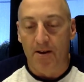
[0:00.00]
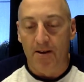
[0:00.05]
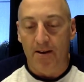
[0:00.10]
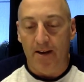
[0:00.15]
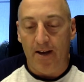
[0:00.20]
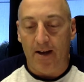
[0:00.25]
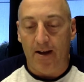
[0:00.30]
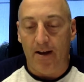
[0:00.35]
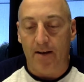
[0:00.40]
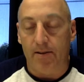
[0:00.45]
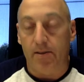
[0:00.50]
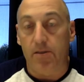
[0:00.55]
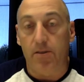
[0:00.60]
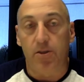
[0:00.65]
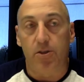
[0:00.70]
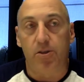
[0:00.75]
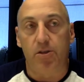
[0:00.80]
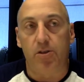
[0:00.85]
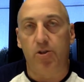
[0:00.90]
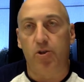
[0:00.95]
And Cousins
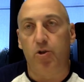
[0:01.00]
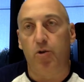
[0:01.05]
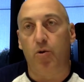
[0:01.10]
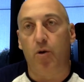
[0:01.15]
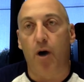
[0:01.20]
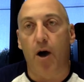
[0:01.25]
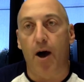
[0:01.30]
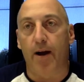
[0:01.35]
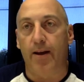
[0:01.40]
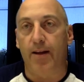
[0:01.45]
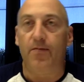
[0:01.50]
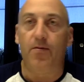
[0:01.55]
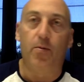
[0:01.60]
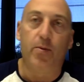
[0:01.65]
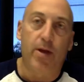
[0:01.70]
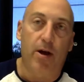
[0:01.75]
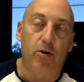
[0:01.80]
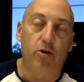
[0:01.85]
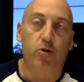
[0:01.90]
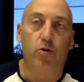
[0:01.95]
is just too hot, even
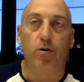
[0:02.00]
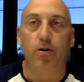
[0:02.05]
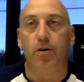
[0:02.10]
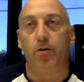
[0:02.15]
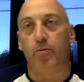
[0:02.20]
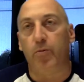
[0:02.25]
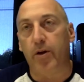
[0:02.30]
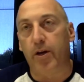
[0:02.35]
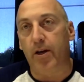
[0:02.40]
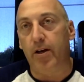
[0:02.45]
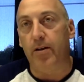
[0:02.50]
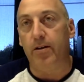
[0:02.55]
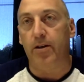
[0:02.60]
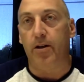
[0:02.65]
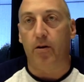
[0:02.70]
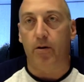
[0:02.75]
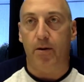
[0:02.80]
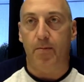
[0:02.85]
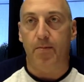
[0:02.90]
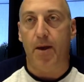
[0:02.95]
without Jordan Reed. You
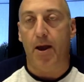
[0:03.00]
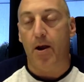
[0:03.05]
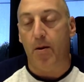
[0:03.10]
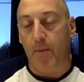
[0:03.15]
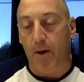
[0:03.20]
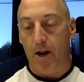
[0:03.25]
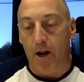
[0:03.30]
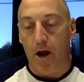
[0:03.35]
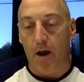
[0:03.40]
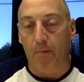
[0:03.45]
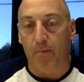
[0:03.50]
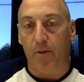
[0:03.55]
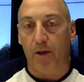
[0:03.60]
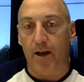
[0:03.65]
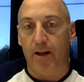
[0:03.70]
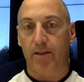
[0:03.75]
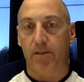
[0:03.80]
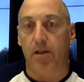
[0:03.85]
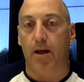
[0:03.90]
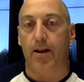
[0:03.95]
know, he may or may not play.
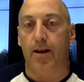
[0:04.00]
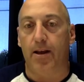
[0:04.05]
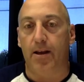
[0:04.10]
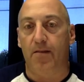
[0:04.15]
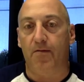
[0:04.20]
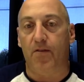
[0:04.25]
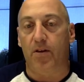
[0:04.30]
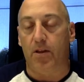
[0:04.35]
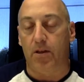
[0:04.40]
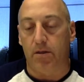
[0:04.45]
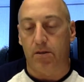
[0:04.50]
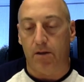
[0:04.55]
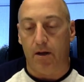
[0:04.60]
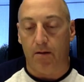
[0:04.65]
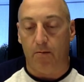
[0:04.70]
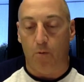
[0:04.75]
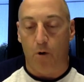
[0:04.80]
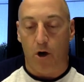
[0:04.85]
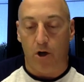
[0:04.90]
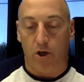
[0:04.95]
There's a lot of iffiness
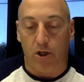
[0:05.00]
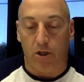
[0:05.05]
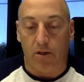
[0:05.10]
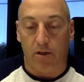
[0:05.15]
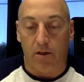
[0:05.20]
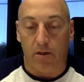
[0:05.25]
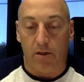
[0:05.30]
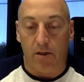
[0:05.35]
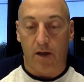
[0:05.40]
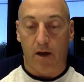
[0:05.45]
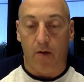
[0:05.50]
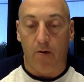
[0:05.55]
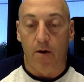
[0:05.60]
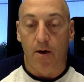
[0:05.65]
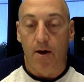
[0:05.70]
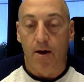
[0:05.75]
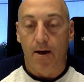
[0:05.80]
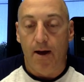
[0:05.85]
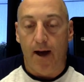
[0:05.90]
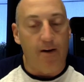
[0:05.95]
on Washington. So
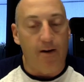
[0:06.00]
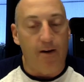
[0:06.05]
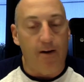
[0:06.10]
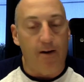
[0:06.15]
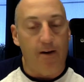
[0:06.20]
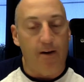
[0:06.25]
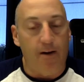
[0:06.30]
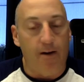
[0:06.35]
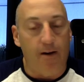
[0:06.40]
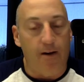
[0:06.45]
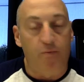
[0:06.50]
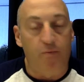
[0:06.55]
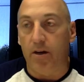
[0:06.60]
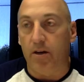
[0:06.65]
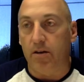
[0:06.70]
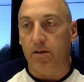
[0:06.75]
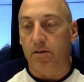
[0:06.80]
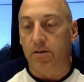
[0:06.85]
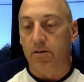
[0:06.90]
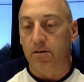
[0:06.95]
I love
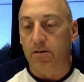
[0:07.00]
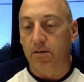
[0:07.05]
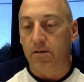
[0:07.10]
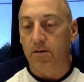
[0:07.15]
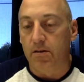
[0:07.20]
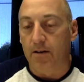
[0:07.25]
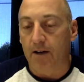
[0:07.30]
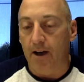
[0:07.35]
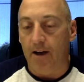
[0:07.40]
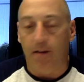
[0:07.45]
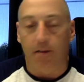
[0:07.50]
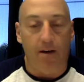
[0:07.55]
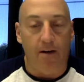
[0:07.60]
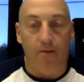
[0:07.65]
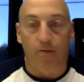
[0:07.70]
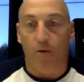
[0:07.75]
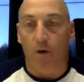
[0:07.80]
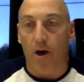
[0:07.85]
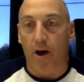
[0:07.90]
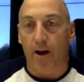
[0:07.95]
Breeze. I
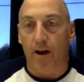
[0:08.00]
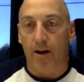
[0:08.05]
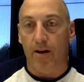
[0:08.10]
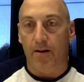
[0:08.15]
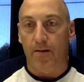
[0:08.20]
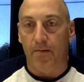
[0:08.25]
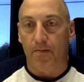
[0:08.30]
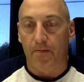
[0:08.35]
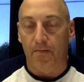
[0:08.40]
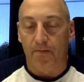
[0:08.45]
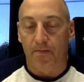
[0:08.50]
love Ryan.